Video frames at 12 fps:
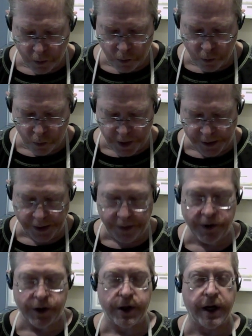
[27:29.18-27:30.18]
we leave
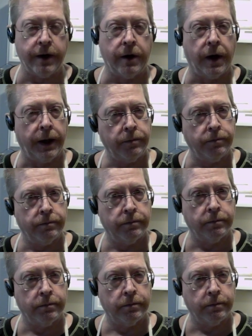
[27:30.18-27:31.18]
the skin on.
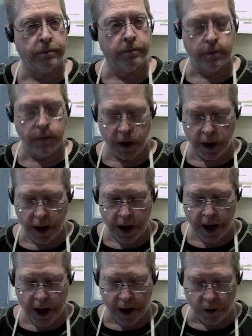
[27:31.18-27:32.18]

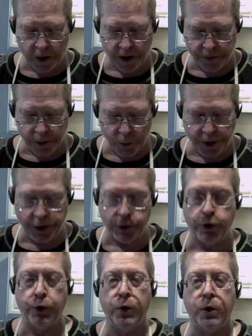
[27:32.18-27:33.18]
However, we
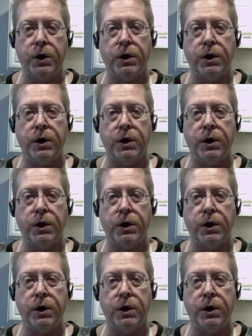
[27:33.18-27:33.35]
do